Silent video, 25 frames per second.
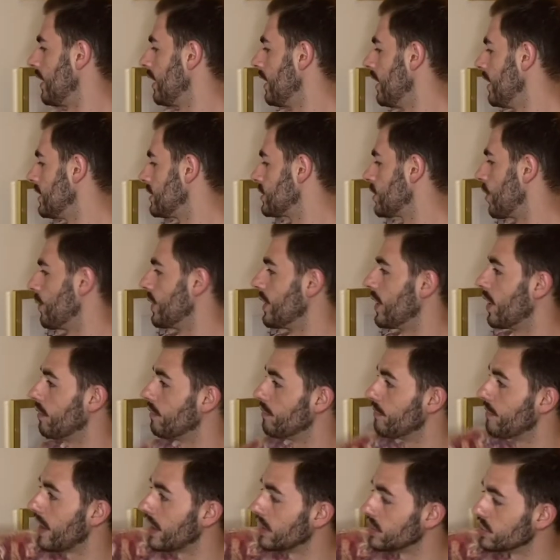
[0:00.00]
so we know
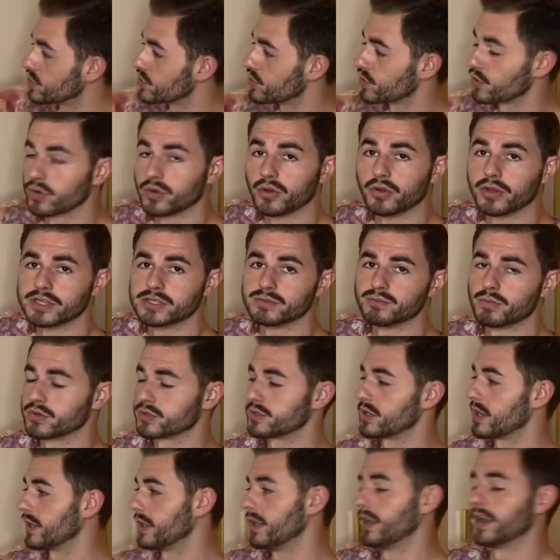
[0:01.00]
ventral is most
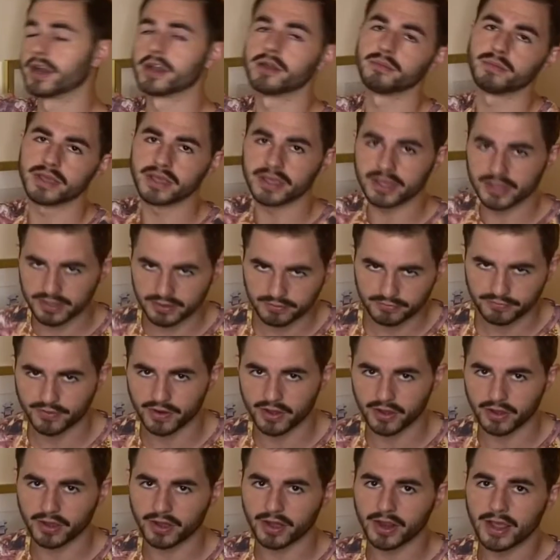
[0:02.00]
likely going to be efferent.